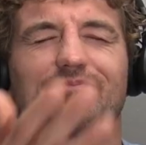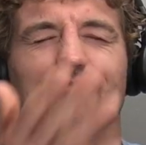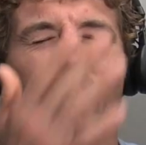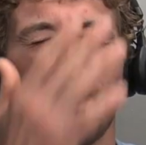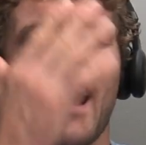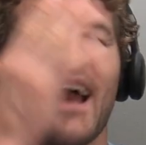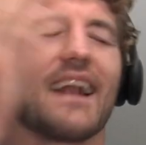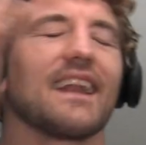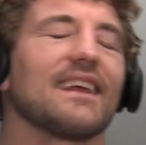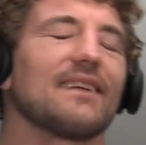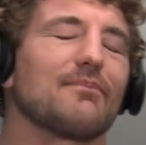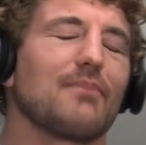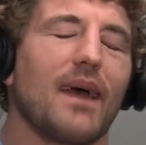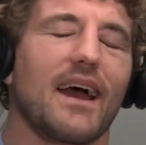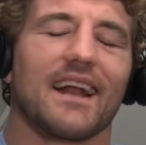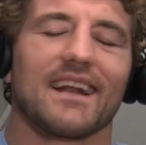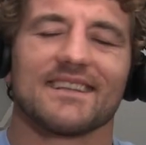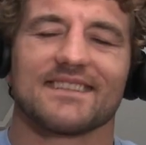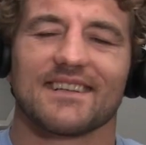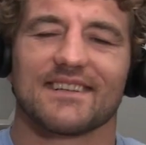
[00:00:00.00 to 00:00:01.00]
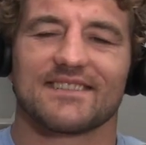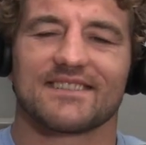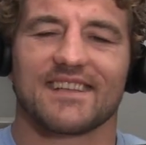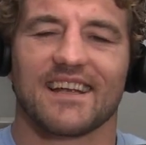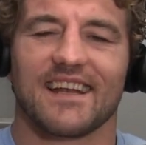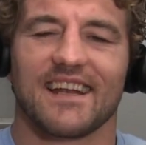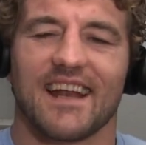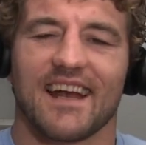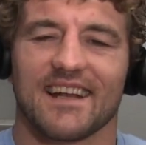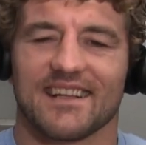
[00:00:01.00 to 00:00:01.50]
Patty, Patty's at
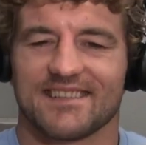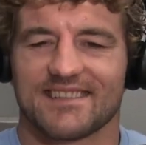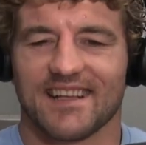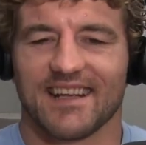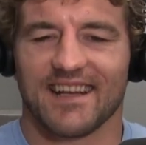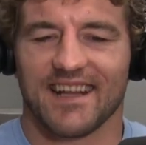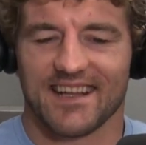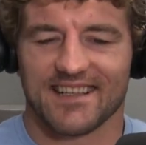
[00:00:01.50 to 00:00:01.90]
St. Ed's. St.